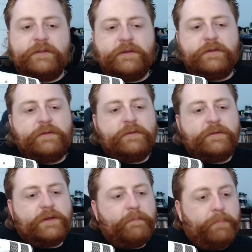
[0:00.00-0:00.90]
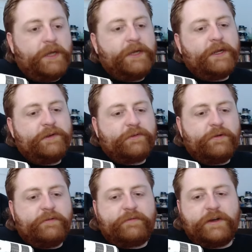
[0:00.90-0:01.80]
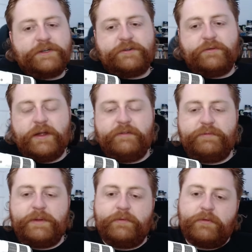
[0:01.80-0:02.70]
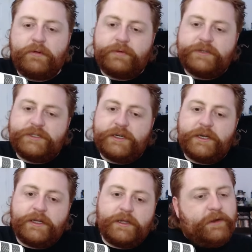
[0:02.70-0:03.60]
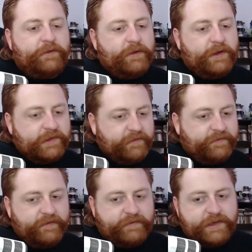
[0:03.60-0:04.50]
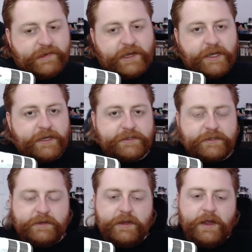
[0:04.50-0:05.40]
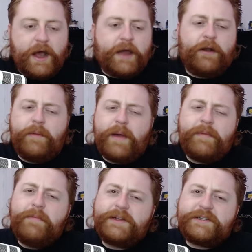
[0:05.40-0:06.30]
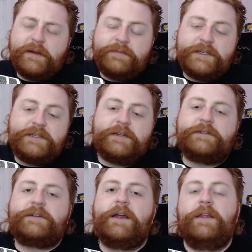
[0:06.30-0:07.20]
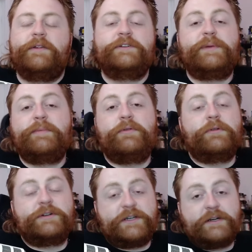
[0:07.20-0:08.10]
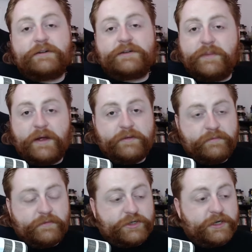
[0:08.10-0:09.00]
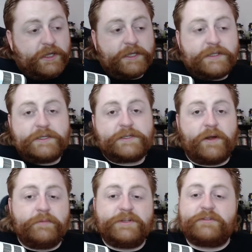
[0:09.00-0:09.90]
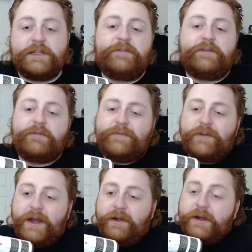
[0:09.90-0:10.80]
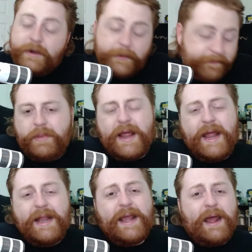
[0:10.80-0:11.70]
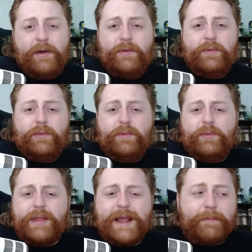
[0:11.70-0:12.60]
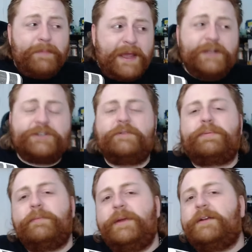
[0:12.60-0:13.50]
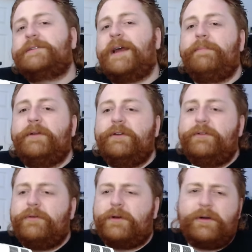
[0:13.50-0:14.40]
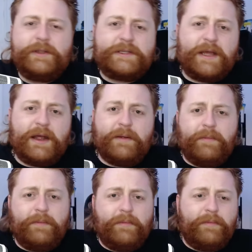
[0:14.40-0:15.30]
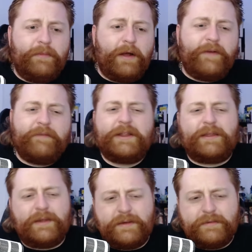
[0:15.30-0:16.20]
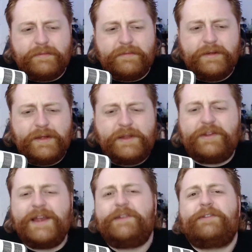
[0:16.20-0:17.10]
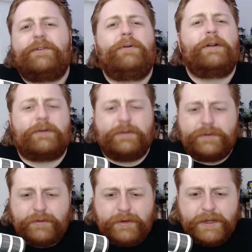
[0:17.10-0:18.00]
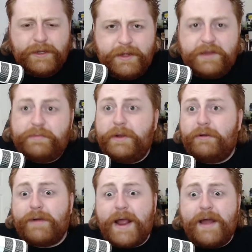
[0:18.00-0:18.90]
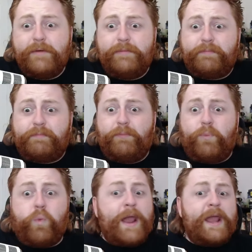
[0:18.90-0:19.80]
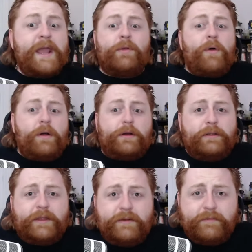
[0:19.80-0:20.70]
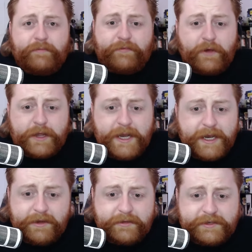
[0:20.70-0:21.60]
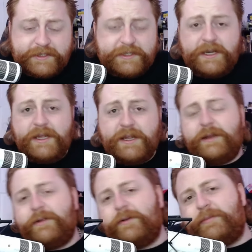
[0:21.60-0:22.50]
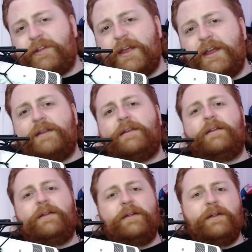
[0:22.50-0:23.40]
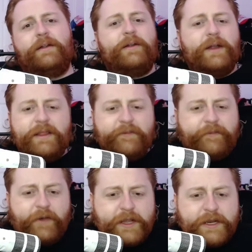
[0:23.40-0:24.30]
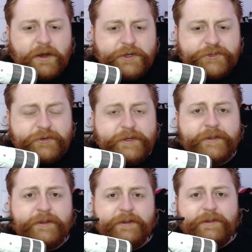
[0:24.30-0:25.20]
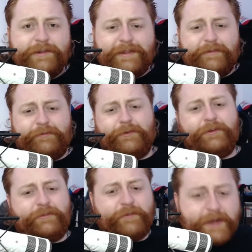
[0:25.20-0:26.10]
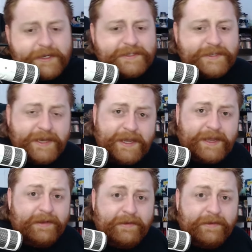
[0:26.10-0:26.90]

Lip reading: The budding sort of French New Wave people were appreciating it as early as the 50s, I guess. I don't know. I might be mixing up details. There's people who are sticklers about shit like this, so I'm just leaving room for error here. But anyhow, like, major premieres happen in New York all the time. Of everything. It's historical, dude. It's been around way longer than fucking any other city, you know what I'm saying? In the fucking country. It's like the first fucking city.